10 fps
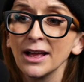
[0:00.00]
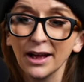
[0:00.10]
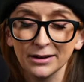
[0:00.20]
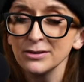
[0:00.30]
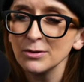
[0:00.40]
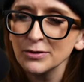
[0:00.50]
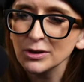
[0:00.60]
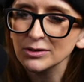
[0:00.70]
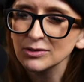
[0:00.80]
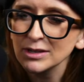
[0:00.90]
I don't know if you
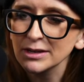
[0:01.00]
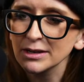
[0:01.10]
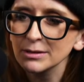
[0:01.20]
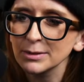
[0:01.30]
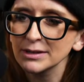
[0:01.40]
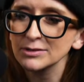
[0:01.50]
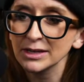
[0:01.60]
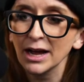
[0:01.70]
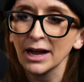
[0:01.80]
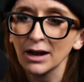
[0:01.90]
can see here, but it's like
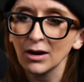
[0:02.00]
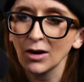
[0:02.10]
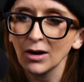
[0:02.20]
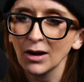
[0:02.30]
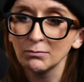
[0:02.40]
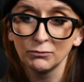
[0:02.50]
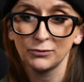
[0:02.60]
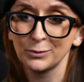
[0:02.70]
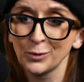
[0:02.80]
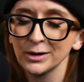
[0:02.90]

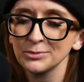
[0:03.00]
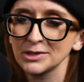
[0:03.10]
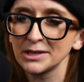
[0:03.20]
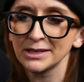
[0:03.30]
from where I'm standing,